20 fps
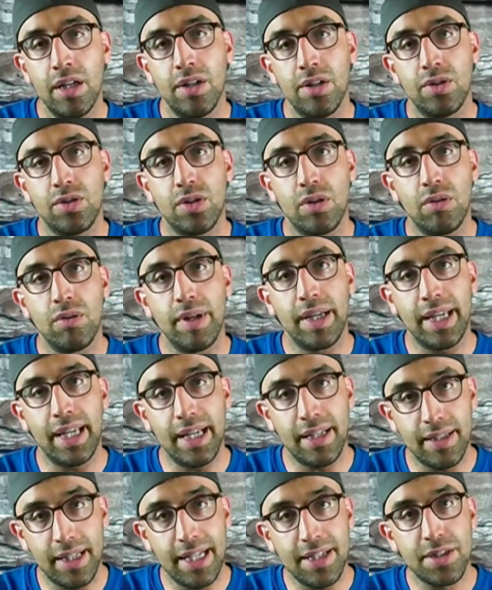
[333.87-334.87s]
So
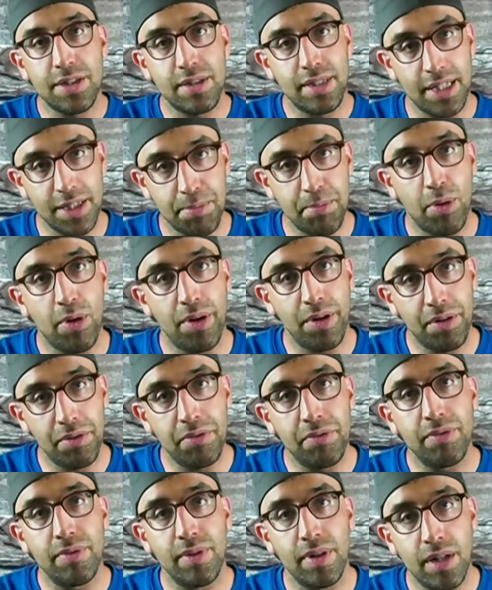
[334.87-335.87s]
again, that's part
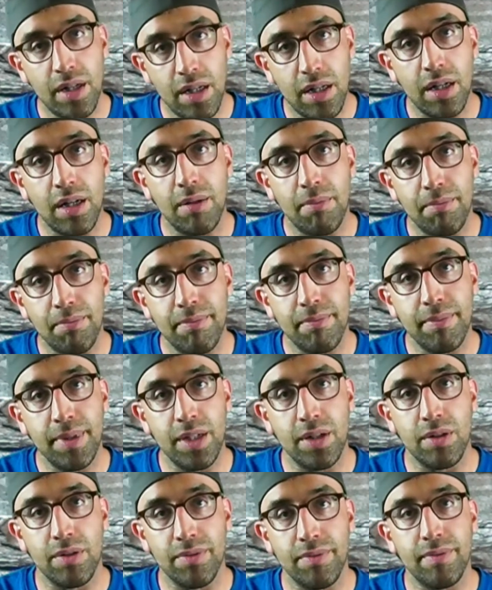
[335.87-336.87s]
of
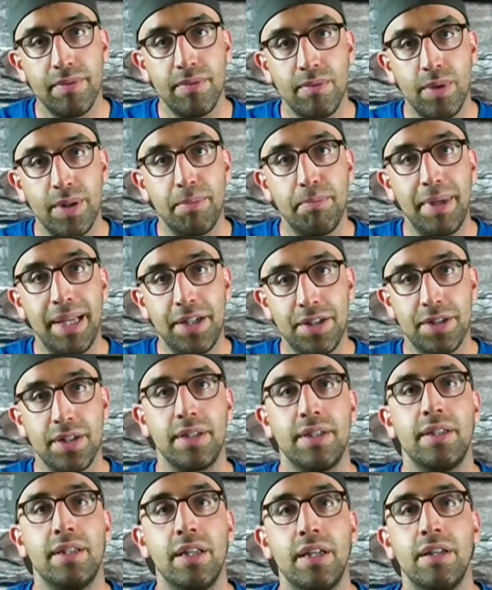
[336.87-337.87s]
what makes
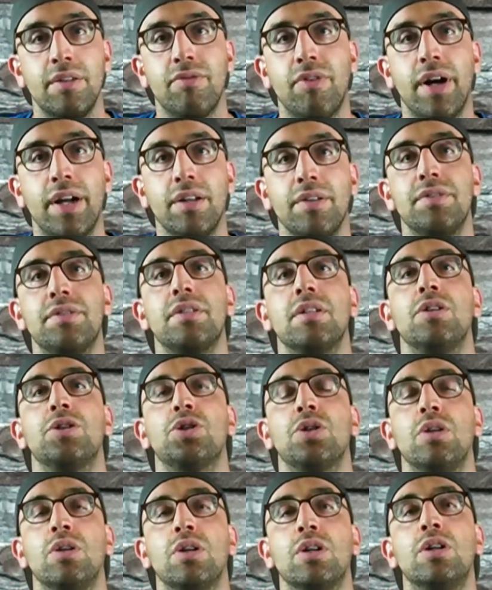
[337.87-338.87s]
the final
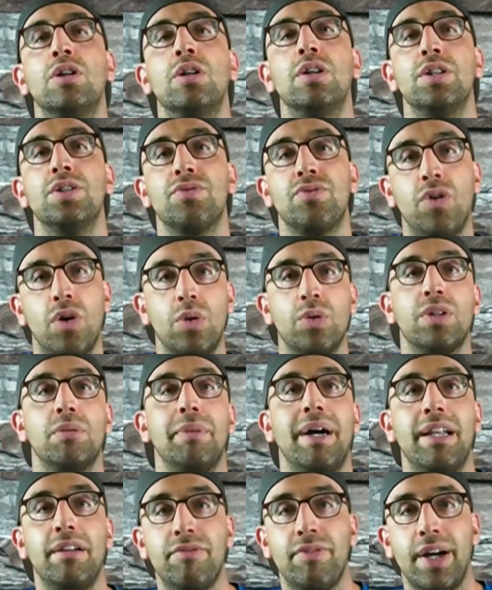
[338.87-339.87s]
installation look good is following the
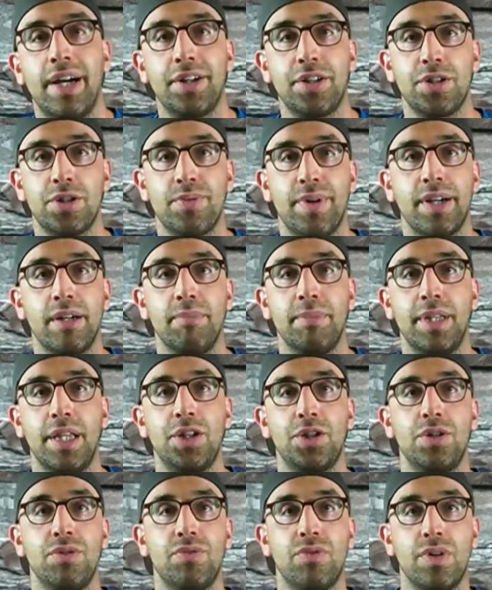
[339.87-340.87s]
manufacturer's
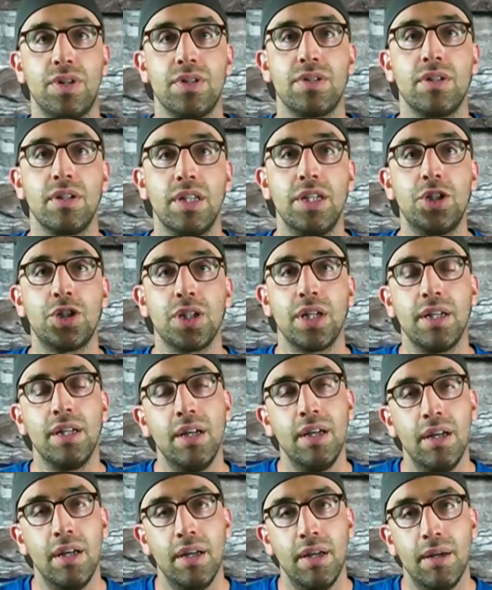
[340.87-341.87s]
recommendation for installation.
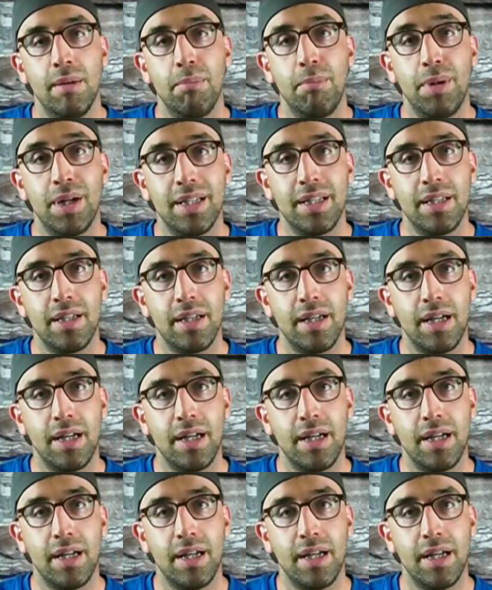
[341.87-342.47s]
But